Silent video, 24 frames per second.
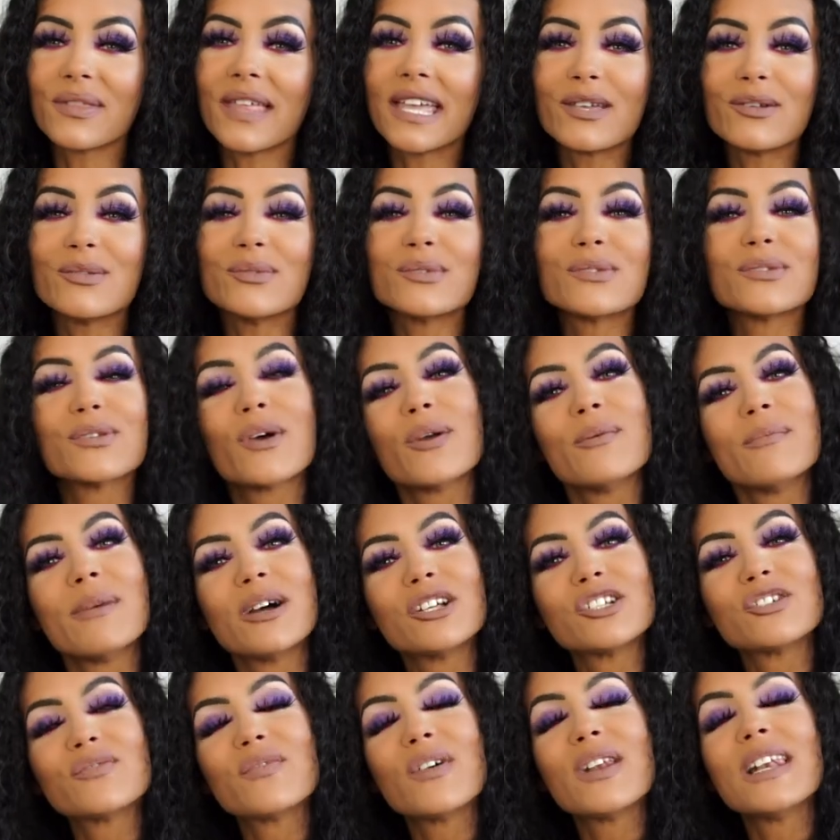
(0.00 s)
Thank you so
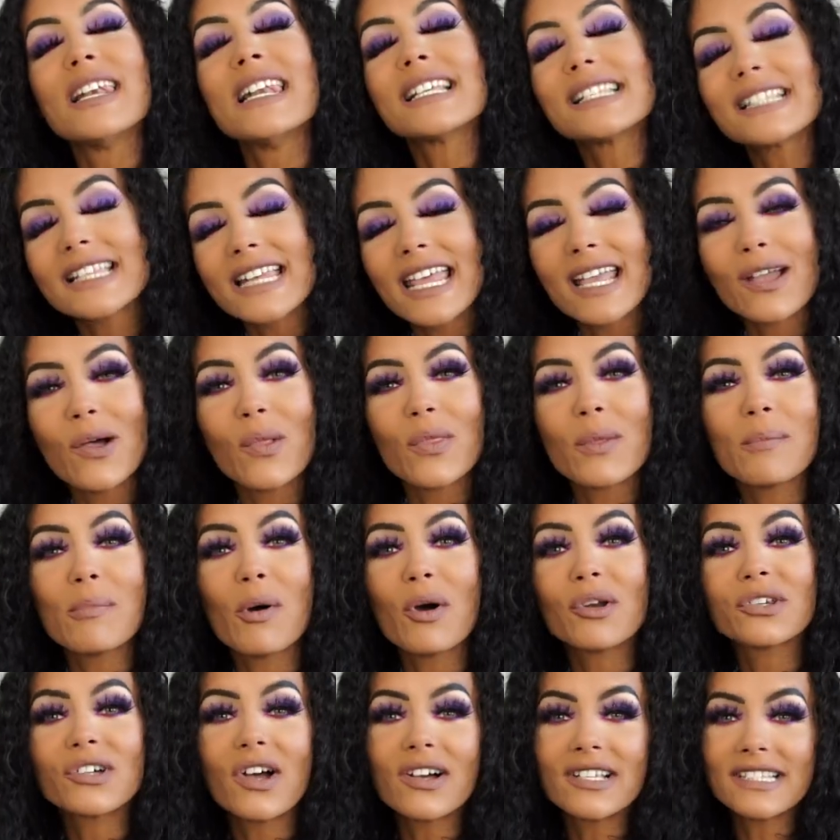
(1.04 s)
much for listening on the
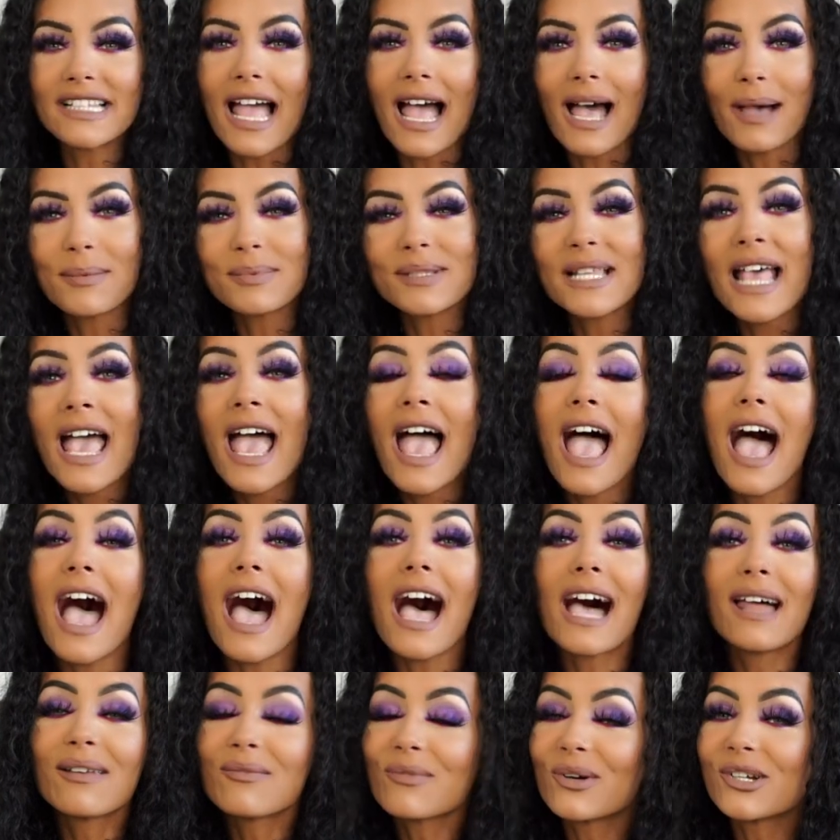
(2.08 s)
podcast apps
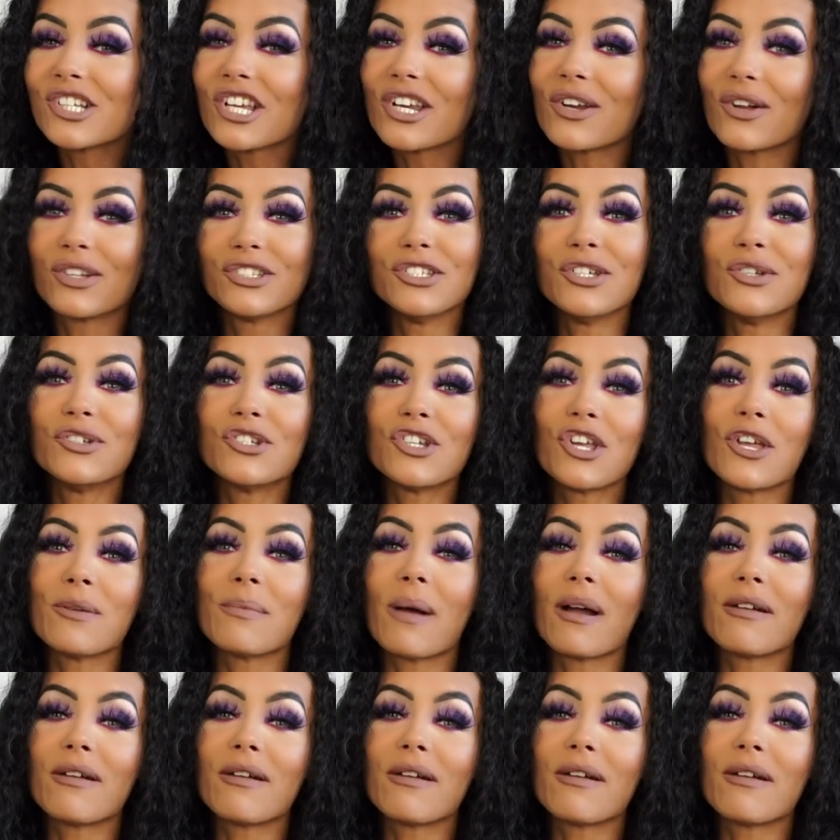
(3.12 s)
and watching on YouTube.